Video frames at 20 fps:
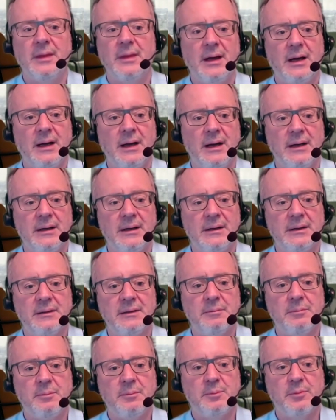uh,
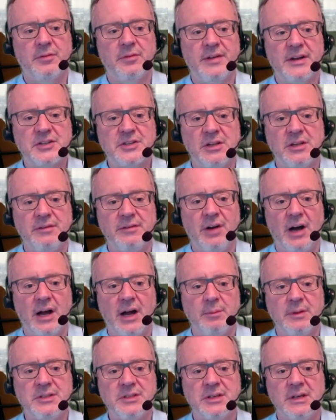professional
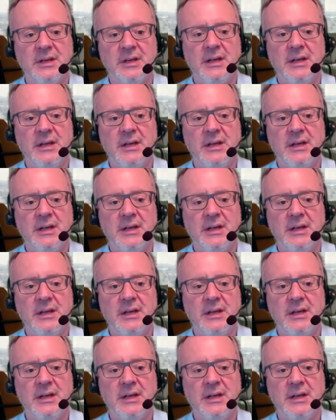environments,